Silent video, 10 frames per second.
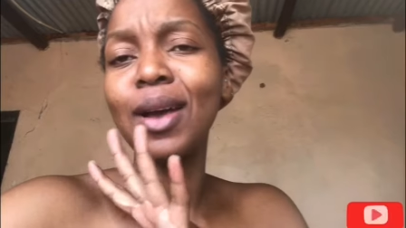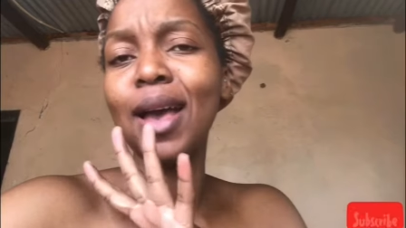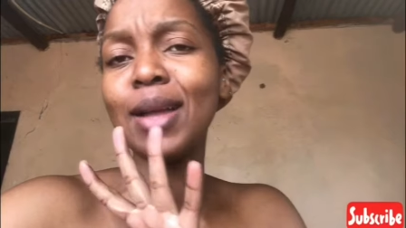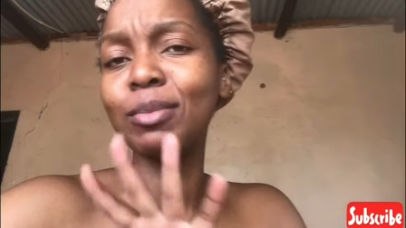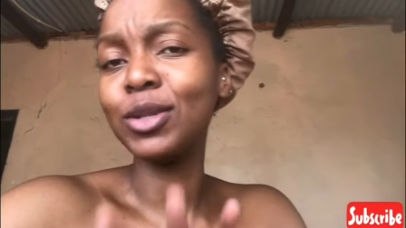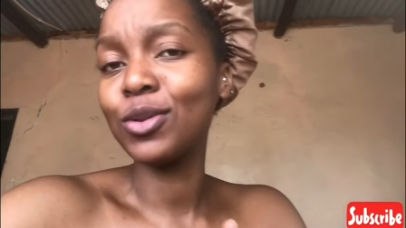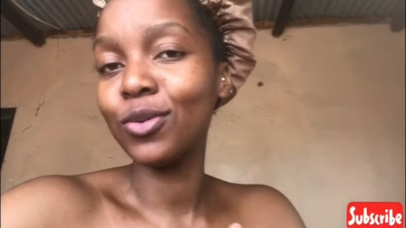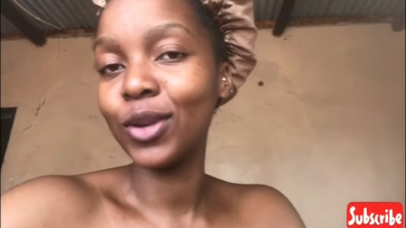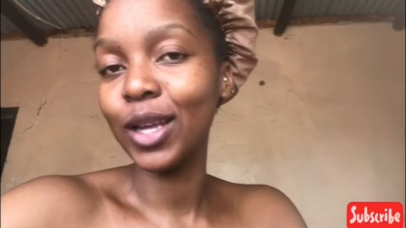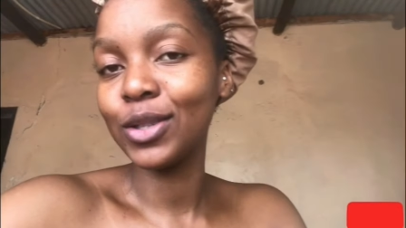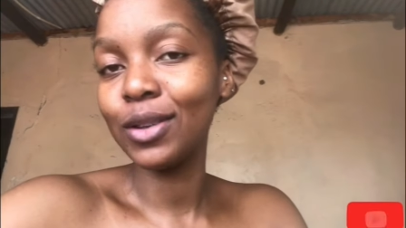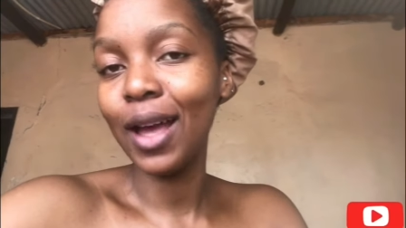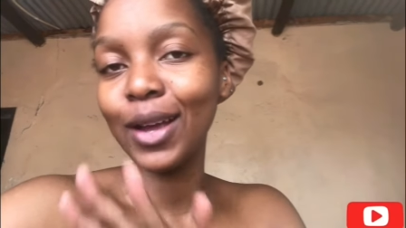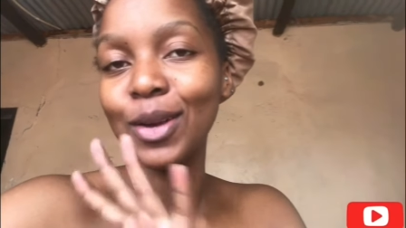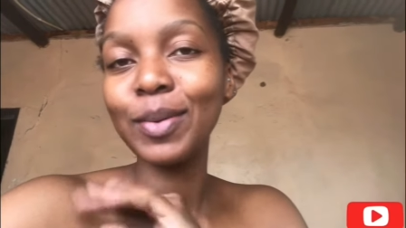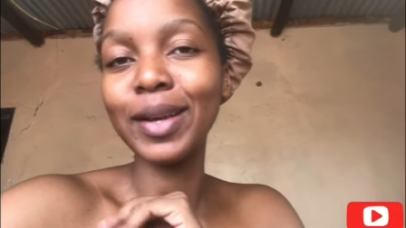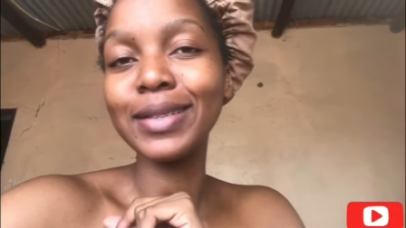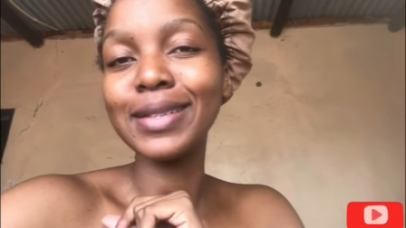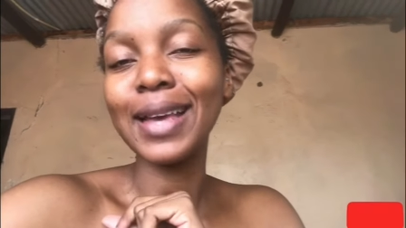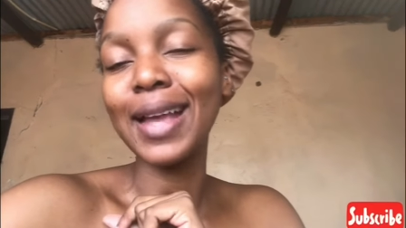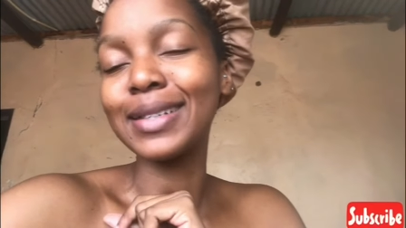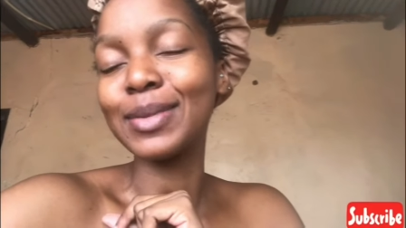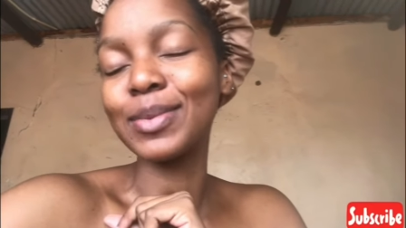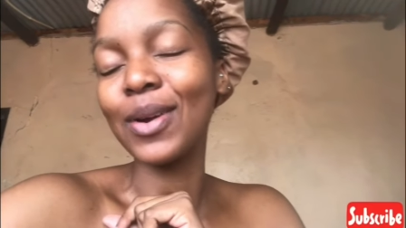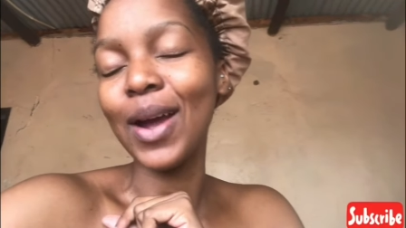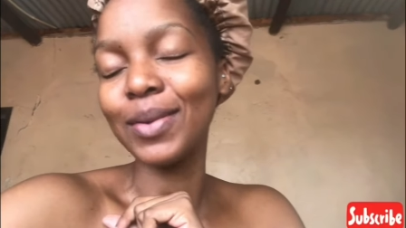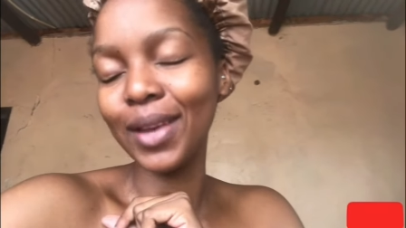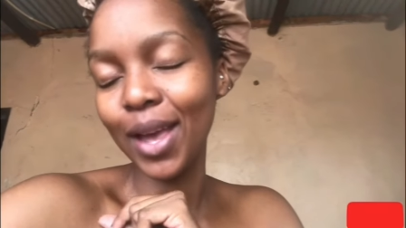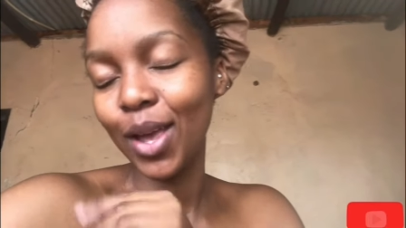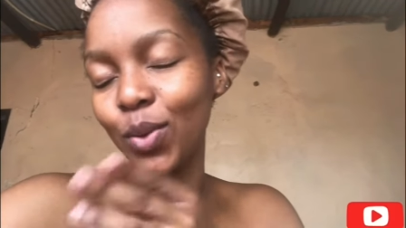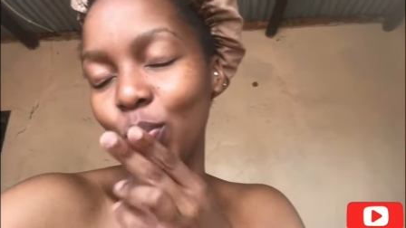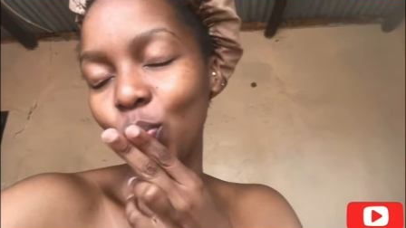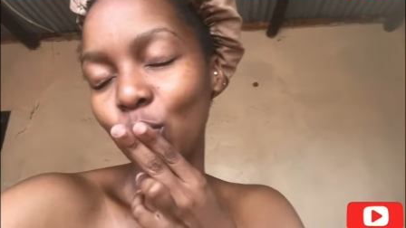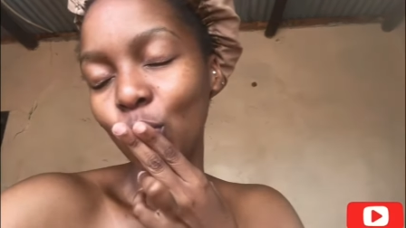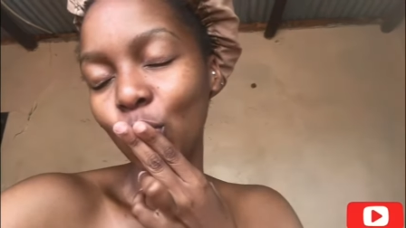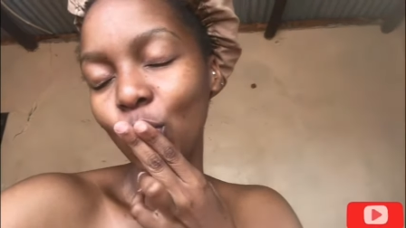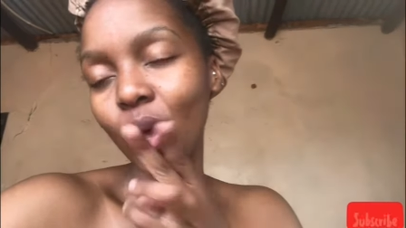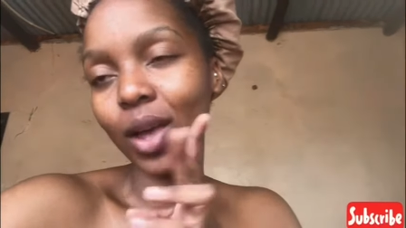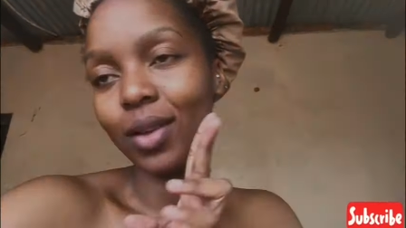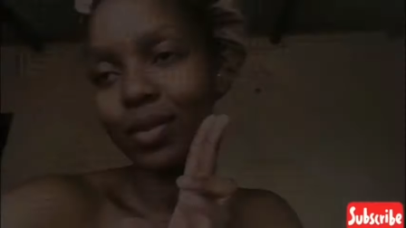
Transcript: and please don't forget to like, comment and subscribe, okay? Ah.